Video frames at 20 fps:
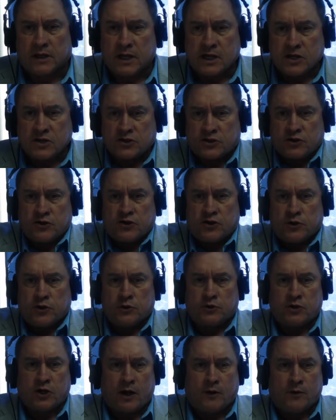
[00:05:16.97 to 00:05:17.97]
Eastern
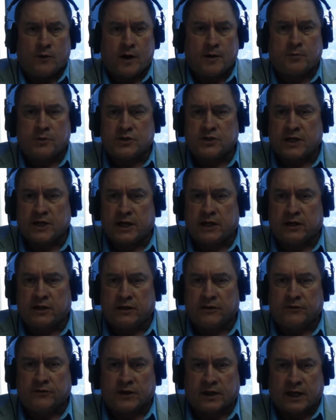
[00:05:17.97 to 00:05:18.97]
Utah
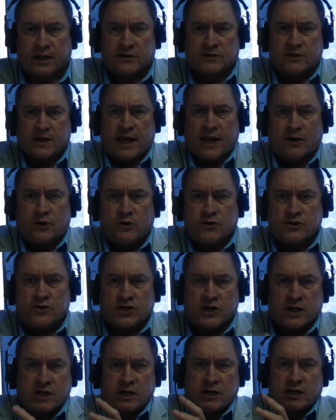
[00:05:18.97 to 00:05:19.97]
representative that gets
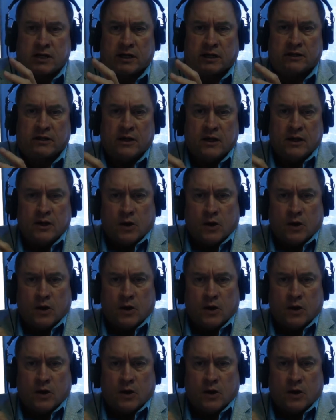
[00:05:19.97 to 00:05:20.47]
energy and